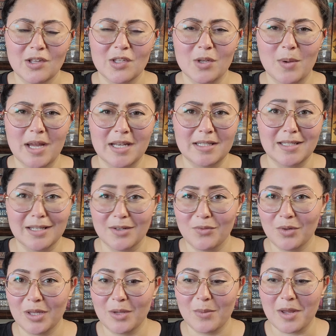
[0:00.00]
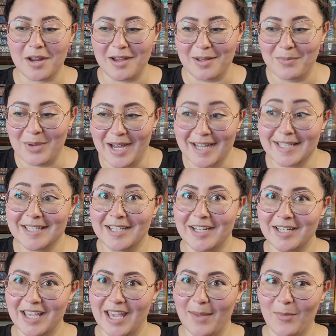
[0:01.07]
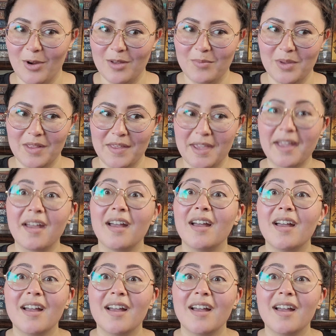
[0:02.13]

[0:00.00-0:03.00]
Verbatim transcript: so I didn't really want to unbox it on camera and be like,